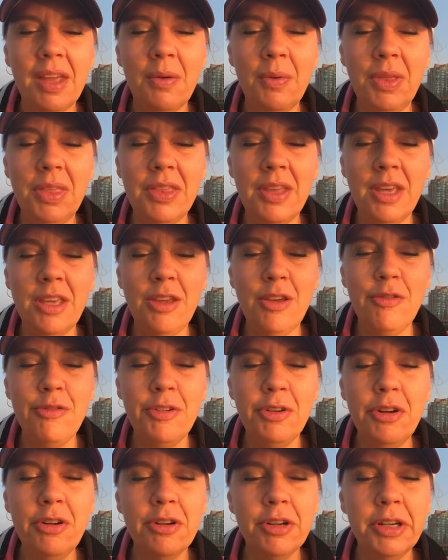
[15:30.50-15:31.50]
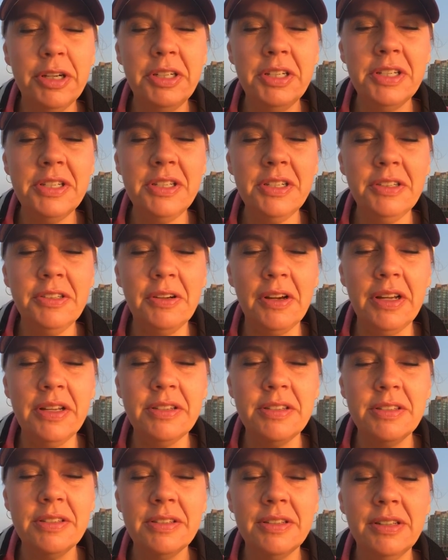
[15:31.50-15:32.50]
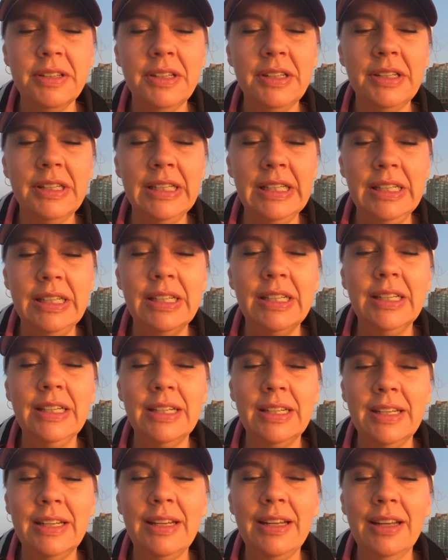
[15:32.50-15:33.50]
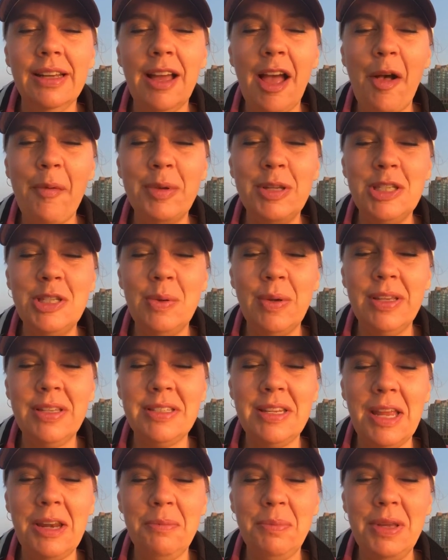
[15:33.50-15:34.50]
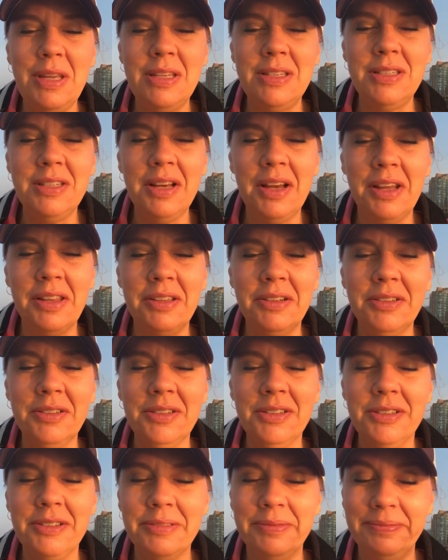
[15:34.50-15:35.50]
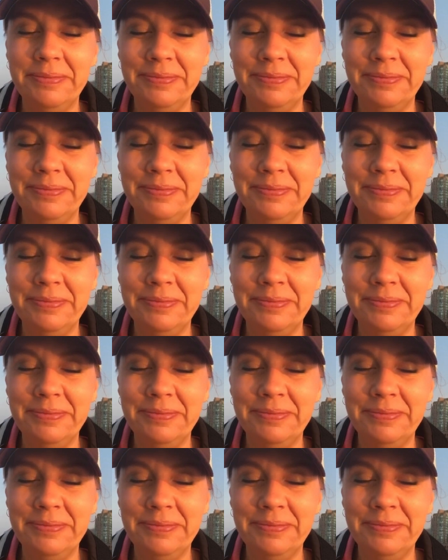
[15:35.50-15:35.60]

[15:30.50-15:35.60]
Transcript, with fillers: We thank you for your goodness and grace. Help us to extend peace to others.